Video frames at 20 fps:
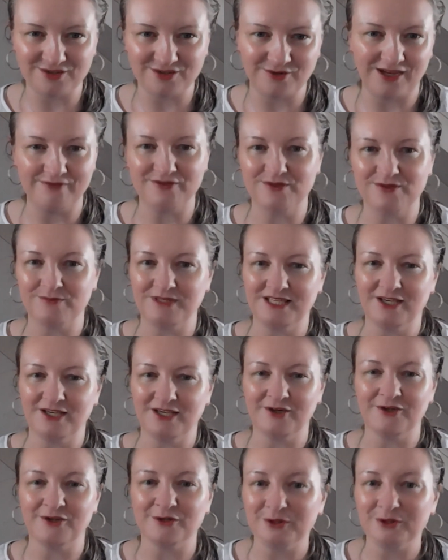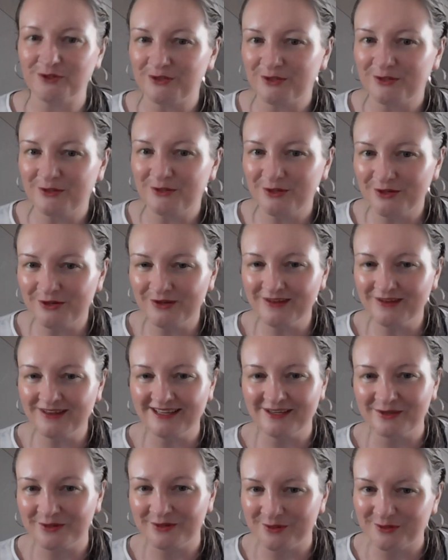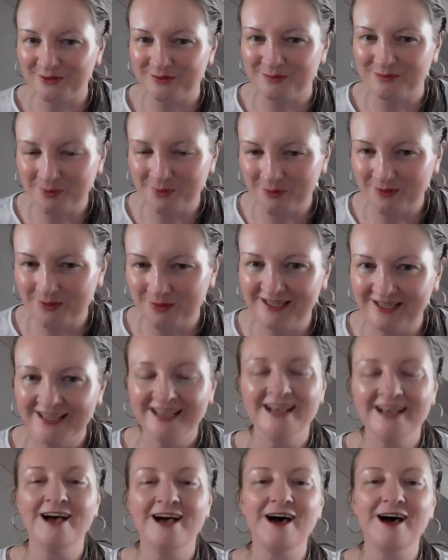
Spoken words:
You have to be a good girl and a good boy.